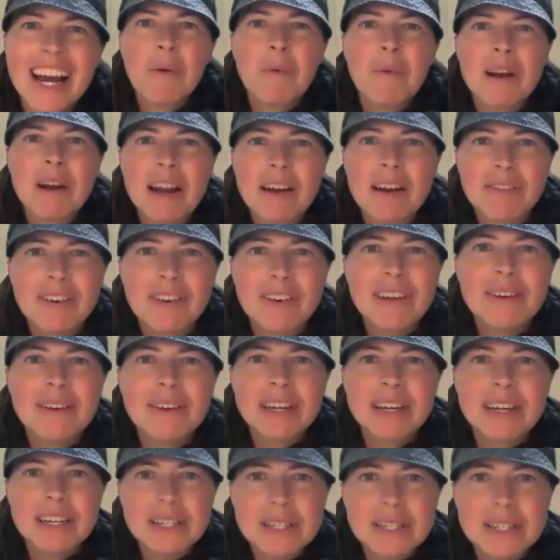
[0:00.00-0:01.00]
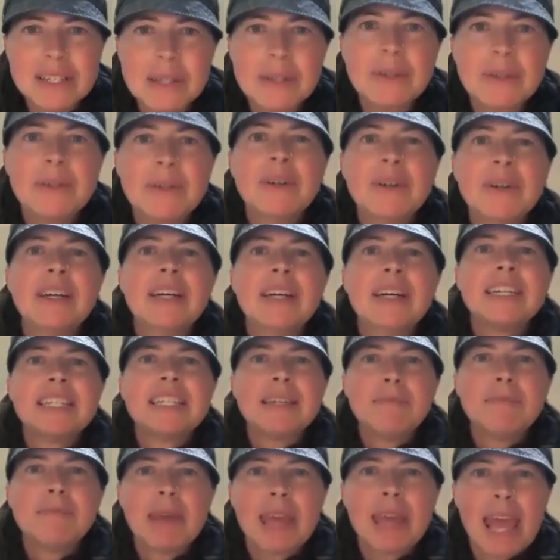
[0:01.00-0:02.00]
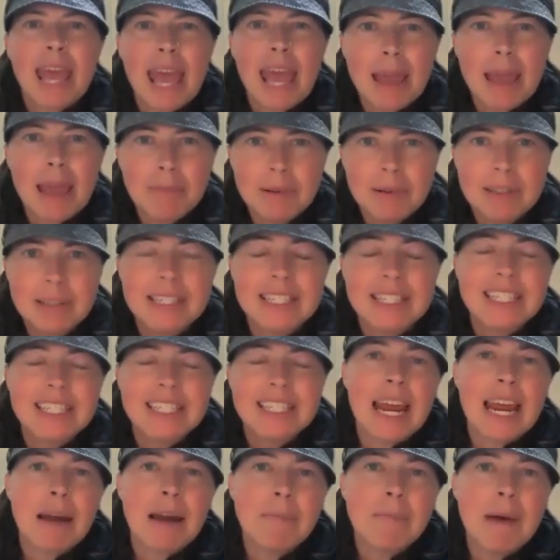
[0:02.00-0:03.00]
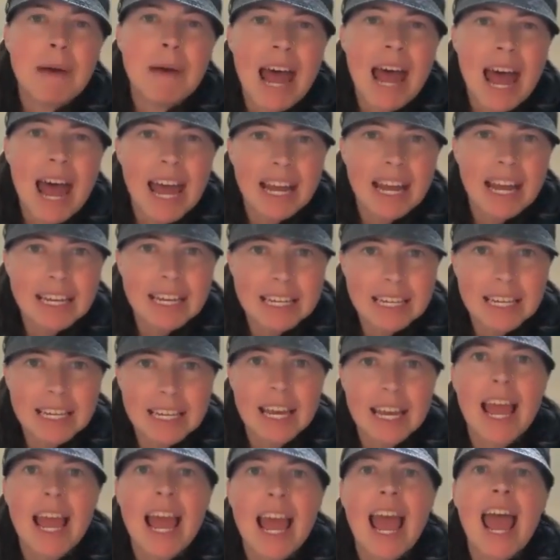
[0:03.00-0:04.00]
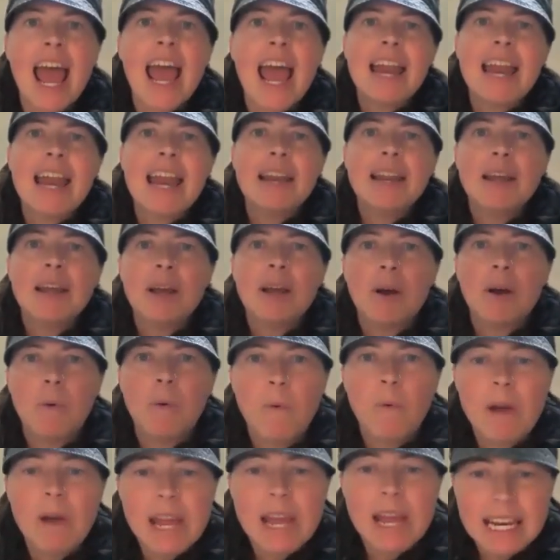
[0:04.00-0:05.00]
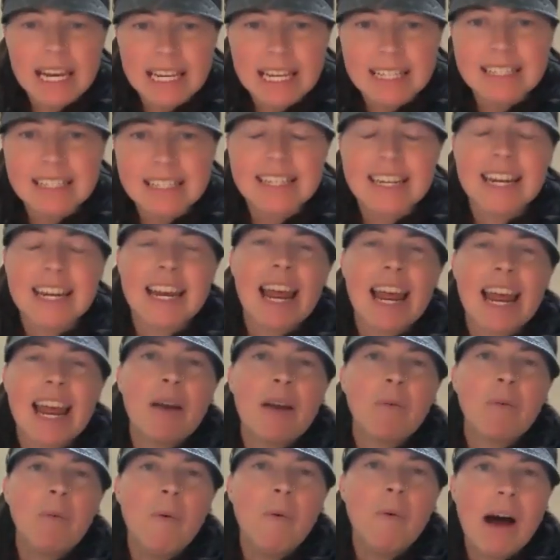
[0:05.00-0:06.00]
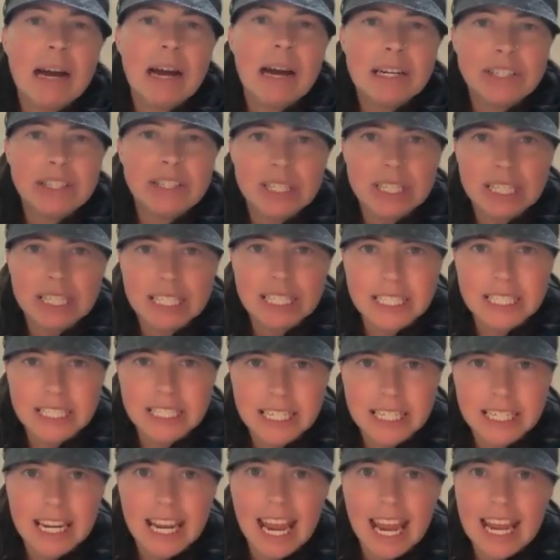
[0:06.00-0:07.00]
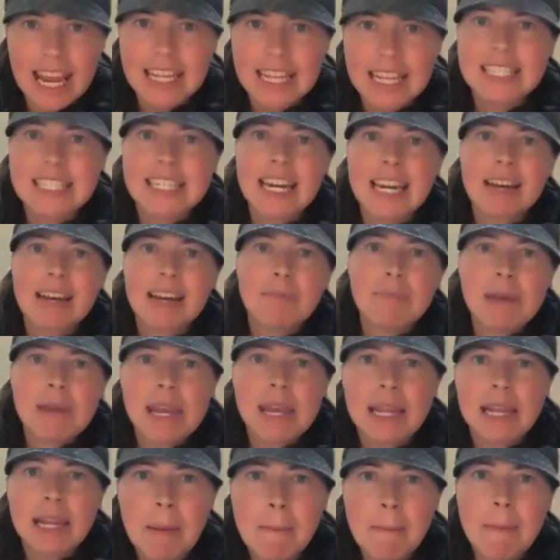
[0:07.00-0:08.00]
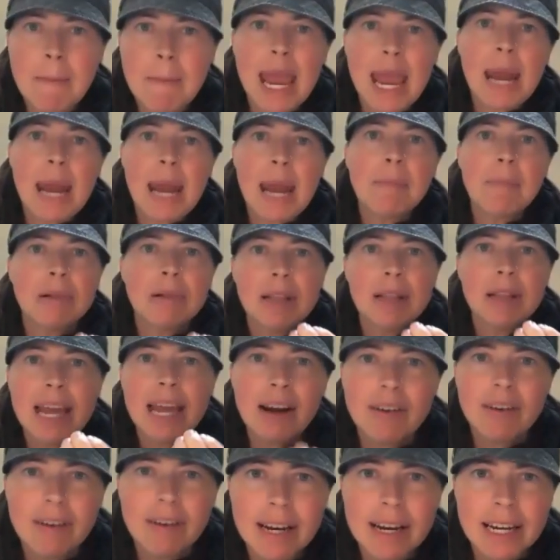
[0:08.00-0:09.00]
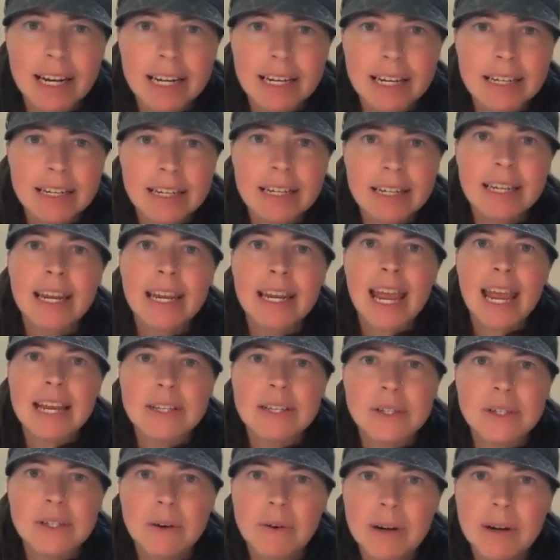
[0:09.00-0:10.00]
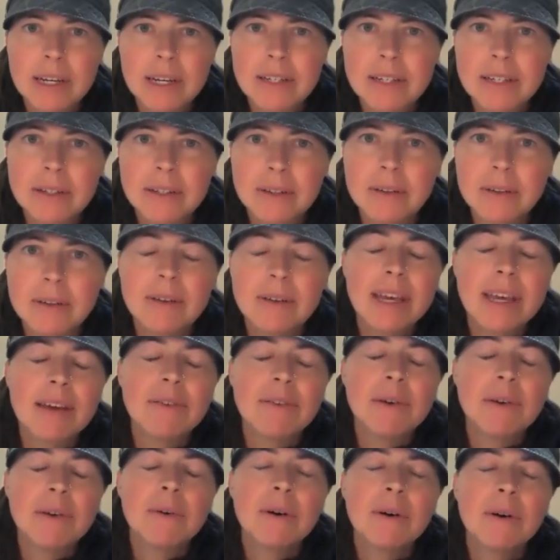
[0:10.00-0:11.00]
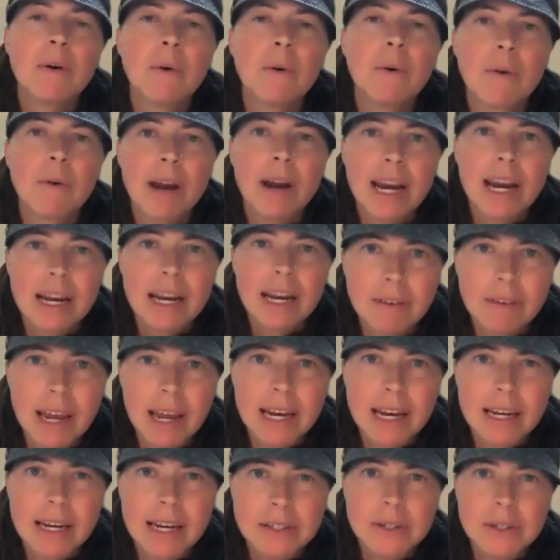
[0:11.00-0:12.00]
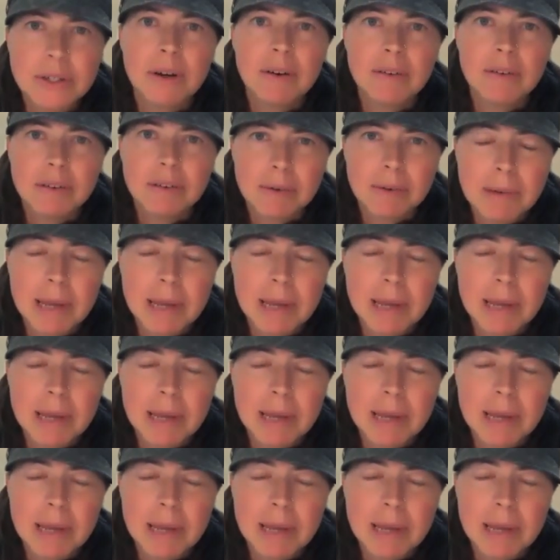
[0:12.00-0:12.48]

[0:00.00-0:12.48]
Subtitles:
Whatever you can do to be able to stand back and witness it and watch it instead of being the main player in it is going to give you a great advantage over